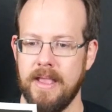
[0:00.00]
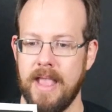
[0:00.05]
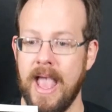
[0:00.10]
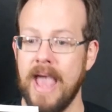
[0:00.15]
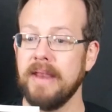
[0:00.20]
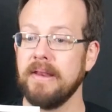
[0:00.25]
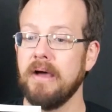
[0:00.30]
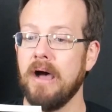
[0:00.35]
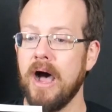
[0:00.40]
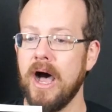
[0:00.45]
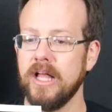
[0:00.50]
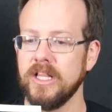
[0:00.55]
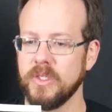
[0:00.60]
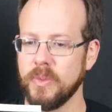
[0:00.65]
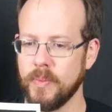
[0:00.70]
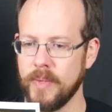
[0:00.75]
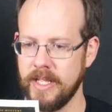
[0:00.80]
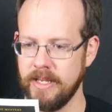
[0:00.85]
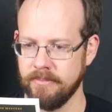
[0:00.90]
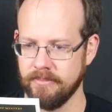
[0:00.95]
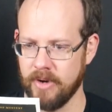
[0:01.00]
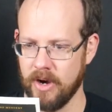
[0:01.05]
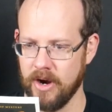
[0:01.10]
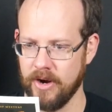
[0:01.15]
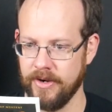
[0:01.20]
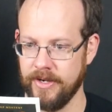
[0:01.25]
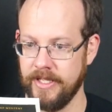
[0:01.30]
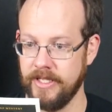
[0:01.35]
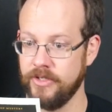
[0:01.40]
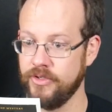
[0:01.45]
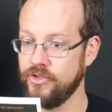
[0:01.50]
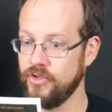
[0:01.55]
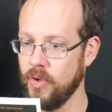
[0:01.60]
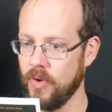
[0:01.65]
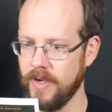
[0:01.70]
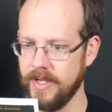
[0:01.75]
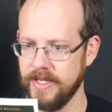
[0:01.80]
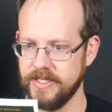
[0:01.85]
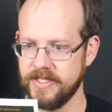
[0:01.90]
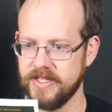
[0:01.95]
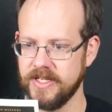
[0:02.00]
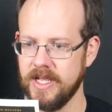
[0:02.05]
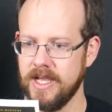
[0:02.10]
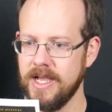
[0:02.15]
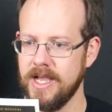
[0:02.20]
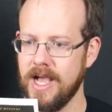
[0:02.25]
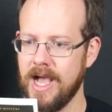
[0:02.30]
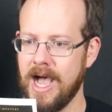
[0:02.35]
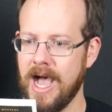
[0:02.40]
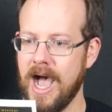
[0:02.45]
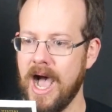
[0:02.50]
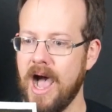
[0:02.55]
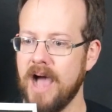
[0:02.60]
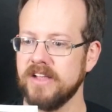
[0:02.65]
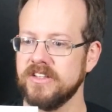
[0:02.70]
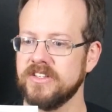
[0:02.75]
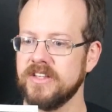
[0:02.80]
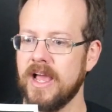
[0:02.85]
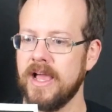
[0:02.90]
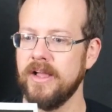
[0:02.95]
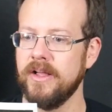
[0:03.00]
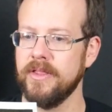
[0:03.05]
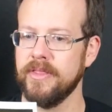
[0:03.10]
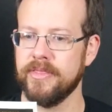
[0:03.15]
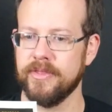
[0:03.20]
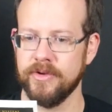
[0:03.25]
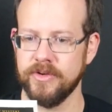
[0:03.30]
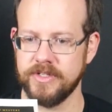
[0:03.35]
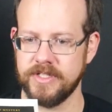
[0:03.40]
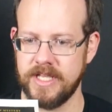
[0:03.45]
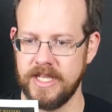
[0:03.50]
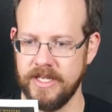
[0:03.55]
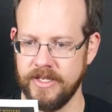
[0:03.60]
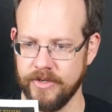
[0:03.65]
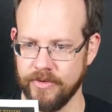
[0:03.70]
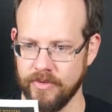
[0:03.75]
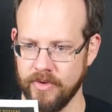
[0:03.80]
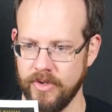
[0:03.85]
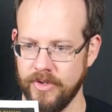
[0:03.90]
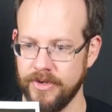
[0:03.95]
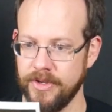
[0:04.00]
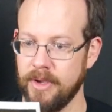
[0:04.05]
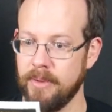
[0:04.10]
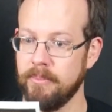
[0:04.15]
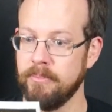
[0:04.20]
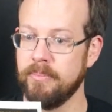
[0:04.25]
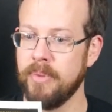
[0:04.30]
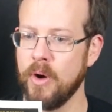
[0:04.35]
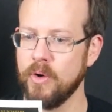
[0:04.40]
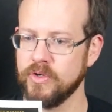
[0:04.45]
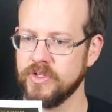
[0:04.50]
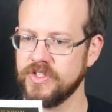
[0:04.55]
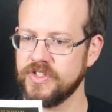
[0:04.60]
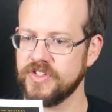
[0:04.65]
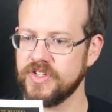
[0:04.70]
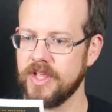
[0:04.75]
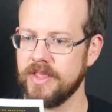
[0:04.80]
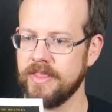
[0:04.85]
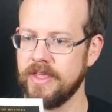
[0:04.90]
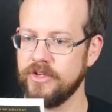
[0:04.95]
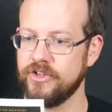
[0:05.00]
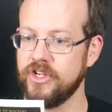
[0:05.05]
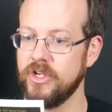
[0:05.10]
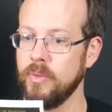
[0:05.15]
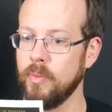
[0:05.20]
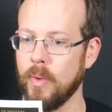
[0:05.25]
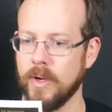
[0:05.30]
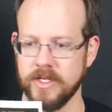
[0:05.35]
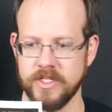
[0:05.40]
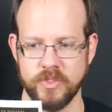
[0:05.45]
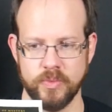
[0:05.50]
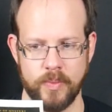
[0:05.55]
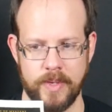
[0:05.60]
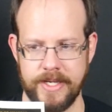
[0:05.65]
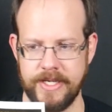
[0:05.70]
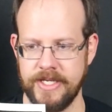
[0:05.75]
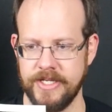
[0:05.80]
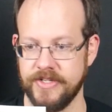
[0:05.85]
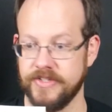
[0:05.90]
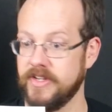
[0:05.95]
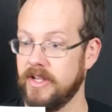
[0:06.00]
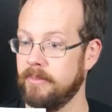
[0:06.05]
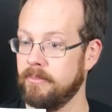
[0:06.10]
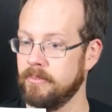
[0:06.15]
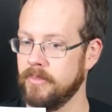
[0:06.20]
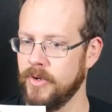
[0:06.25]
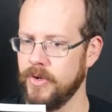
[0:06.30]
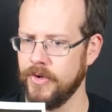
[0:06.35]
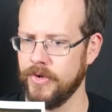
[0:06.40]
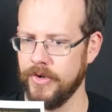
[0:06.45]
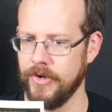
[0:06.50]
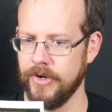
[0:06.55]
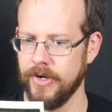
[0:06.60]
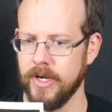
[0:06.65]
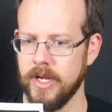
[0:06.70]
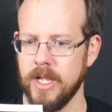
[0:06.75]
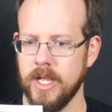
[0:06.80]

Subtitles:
At a Halloween party, Joyce, a hostile 13-year-old, boasts that she once witnessed a murder.